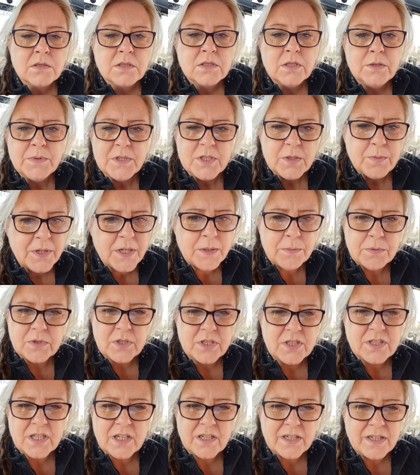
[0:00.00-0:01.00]
You must be able to
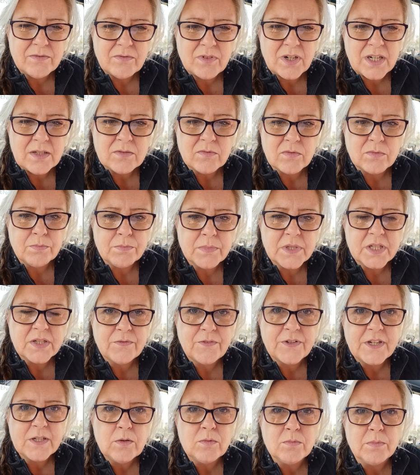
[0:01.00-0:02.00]
turn it round
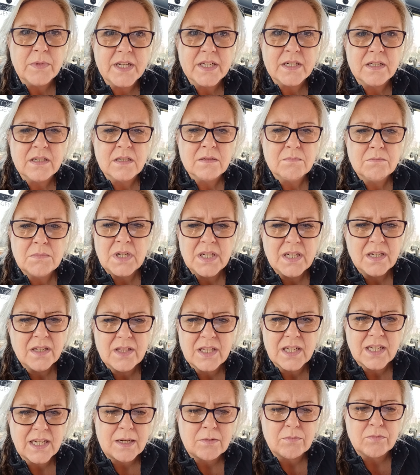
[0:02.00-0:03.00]
mid-filming. My other
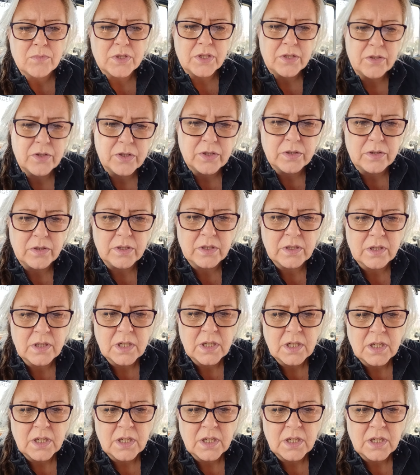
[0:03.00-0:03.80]
camera you could.